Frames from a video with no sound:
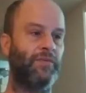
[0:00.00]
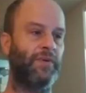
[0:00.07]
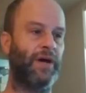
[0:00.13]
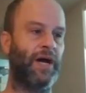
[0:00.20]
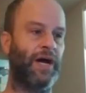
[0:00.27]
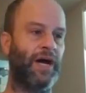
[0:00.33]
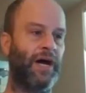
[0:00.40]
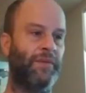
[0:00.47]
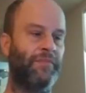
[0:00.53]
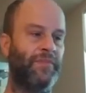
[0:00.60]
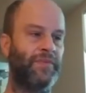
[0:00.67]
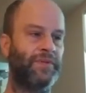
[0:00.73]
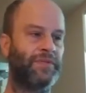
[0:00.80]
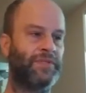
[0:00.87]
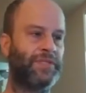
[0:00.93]
um,
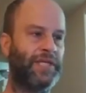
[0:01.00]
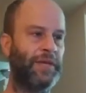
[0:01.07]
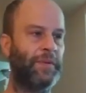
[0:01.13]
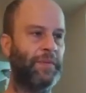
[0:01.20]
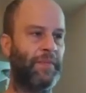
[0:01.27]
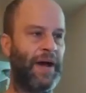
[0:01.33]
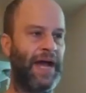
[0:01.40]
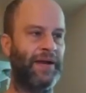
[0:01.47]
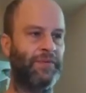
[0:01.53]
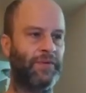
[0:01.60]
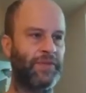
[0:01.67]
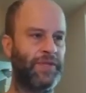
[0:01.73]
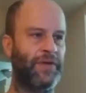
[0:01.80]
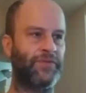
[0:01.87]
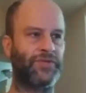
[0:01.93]
keep in mind
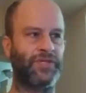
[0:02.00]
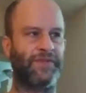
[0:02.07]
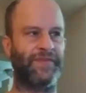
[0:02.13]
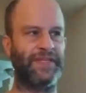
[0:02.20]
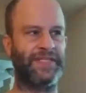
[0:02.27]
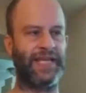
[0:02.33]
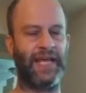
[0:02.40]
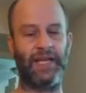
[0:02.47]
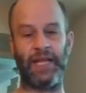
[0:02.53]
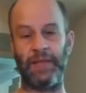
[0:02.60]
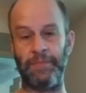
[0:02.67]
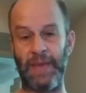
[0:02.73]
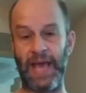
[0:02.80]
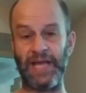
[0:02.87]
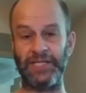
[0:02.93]
what the other stuff I said,
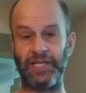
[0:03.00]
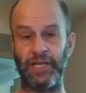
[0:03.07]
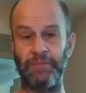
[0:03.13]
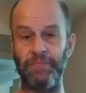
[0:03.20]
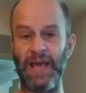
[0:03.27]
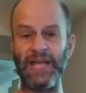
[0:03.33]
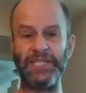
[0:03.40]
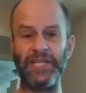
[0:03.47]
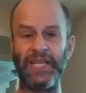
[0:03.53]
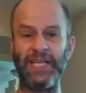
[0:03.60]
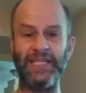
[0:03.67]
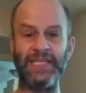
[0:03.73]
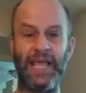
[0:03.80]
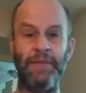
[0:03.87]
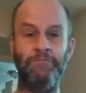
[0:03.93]
like magic. Magic
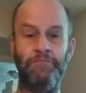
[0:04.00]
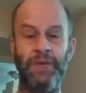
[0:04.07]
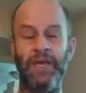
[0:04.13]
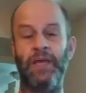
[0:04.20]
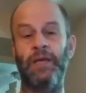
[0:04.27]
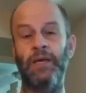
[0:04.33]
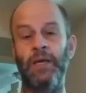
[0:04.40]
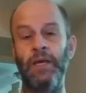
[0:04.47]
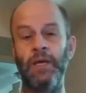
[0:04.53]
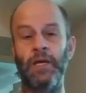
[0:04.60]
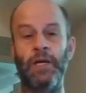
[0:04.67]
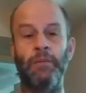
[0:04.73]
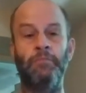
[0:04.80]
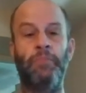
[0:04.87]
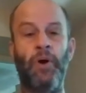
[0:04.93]
is a big
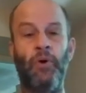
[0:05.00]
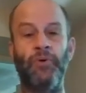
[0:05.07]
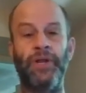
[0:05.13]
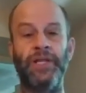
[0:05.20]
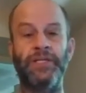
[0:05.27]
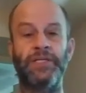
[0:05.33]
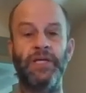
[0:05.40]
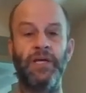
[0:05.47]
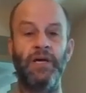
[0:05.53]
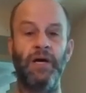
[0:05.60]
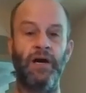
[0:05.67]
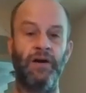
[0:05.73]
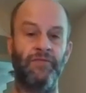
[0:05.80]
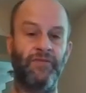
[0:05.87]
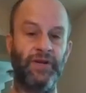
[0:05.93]
component
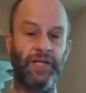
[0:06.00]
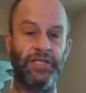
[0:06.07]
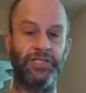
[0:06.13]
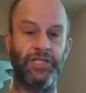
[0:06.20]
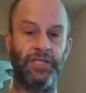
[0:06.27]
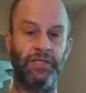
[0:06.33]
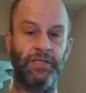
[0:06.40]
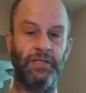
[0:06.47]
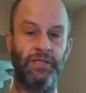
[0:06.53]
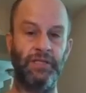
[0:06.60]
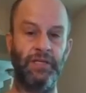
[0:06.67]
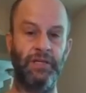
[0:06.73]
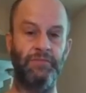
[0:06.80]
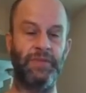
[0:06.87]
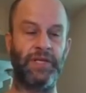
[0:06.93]
of religion.
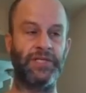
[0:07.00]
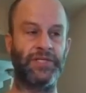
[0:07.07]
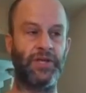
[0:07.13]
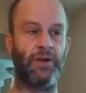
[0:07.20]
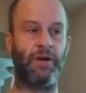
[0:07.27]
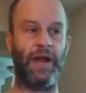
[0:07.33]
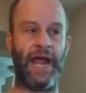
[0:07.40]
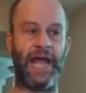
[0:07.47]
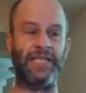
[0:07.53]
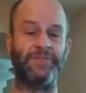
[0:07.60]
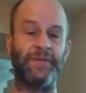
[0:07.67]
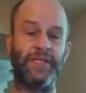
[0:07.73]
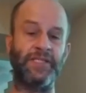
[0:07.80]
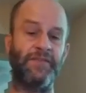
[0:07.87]
Because there are aspects